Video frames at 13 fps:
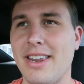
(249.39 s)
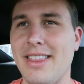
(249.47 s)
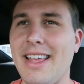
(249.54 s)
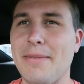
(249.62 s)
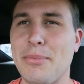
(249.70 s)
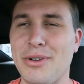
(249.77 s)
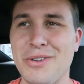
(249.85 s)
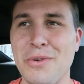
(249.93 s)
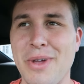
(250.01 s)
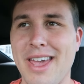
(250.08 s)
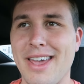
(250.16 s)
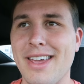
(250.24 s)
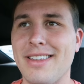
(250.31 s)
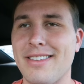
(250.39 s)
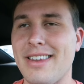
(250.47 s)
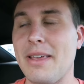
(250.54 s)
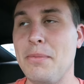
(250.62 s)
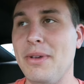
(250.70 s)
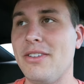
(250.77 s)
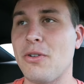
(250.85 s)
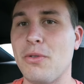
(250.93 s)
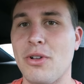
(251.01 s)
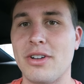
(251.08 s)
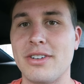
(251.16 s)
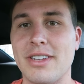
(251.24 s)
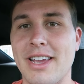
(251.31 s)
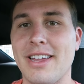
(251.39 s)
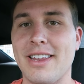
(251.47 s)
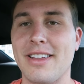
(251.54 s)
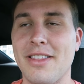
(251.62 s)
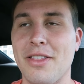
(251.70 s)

And that book's okay. It's taken me so long to get